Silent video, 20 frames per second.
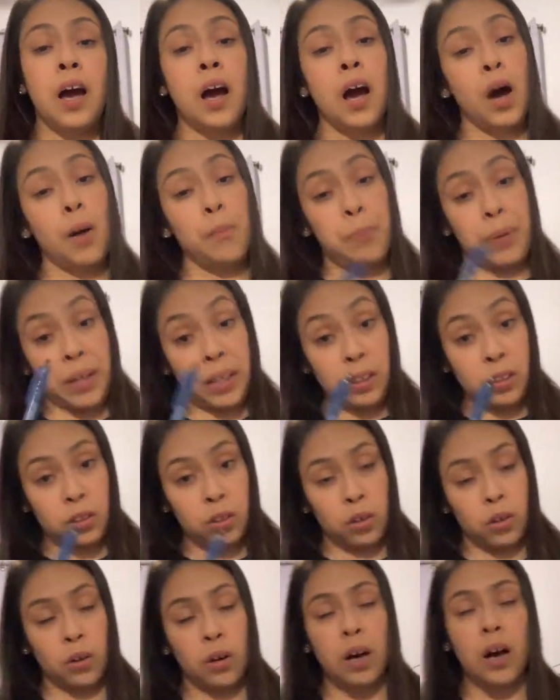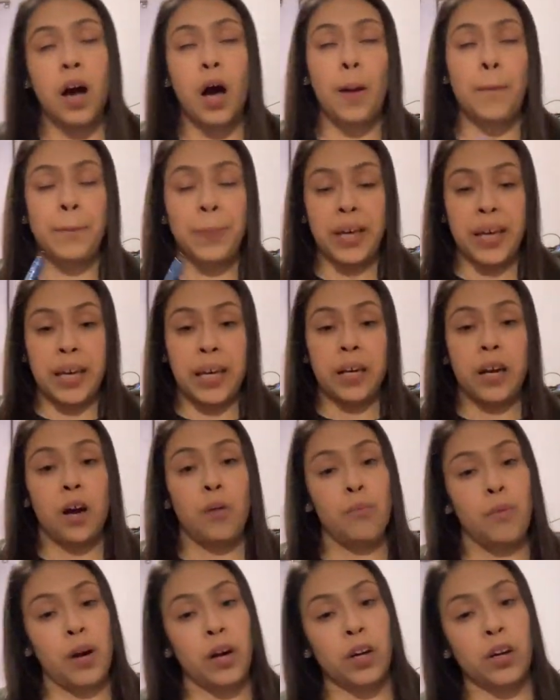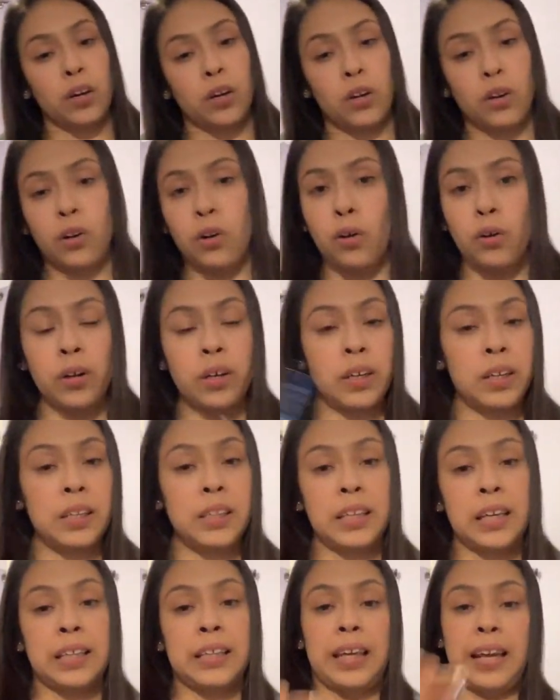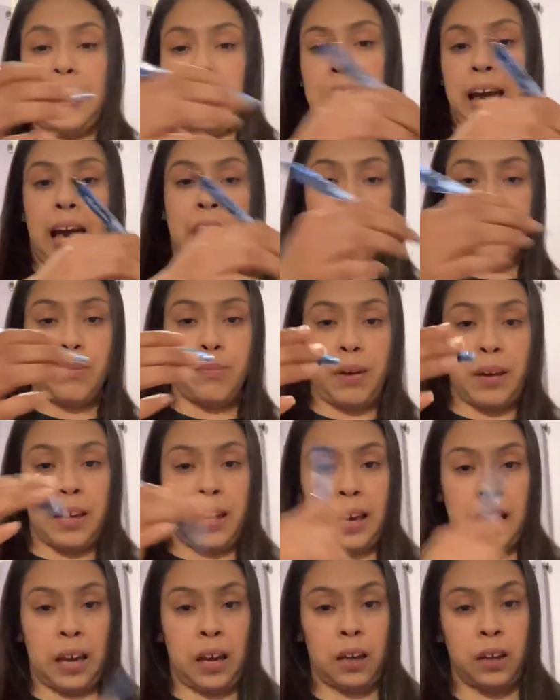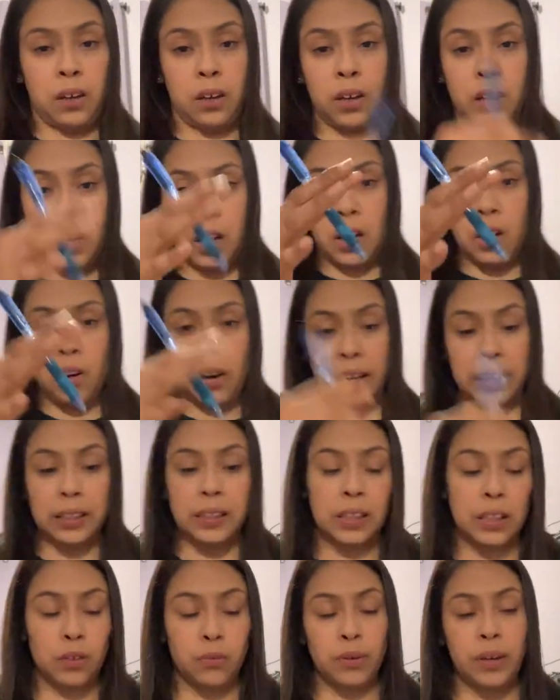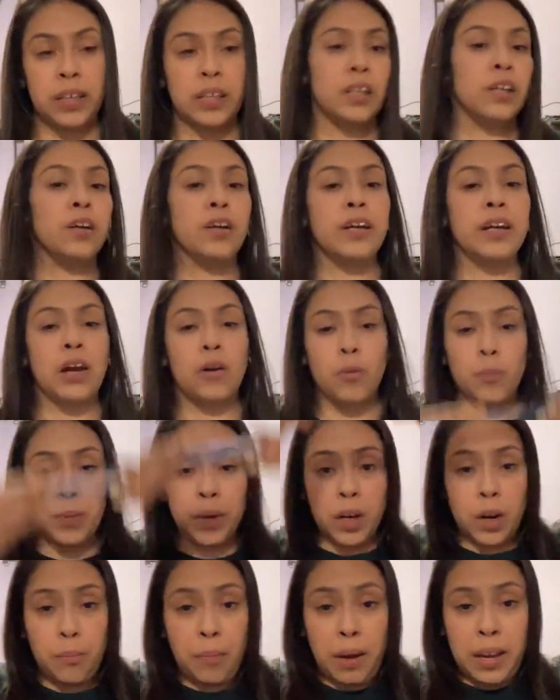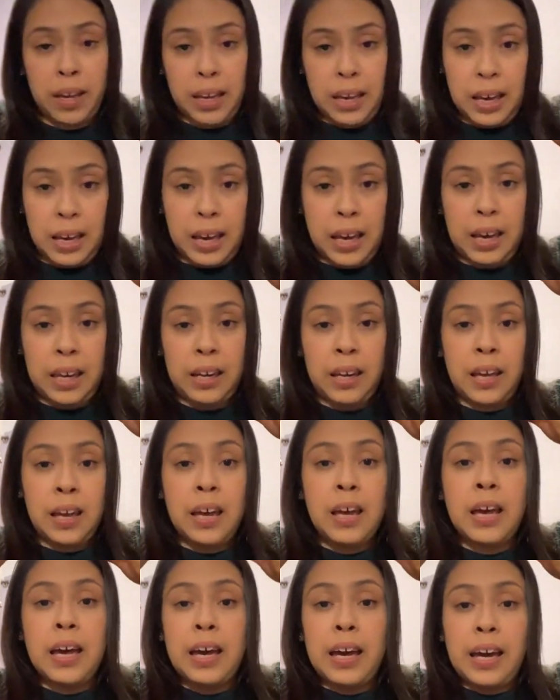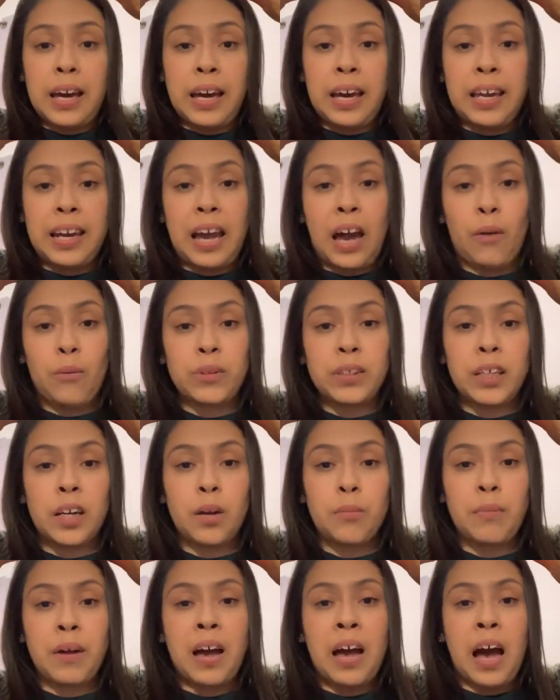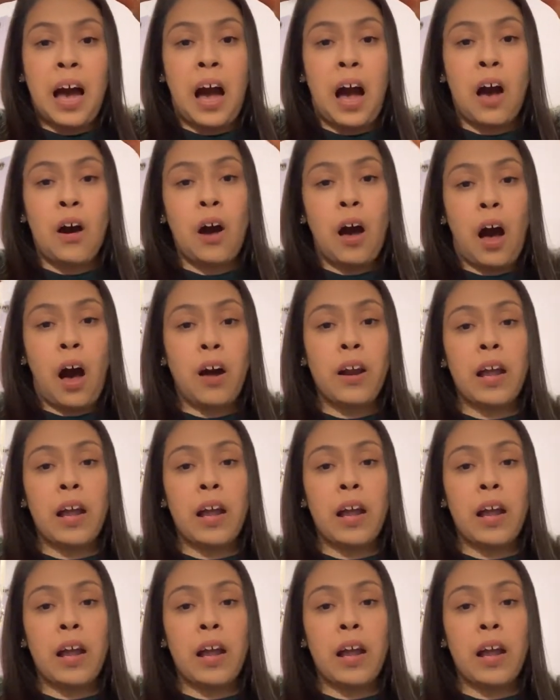a pencil, a pen, a marker, or anything that I have in my hand, like this right here, and I will put it on my head, and I will tell them how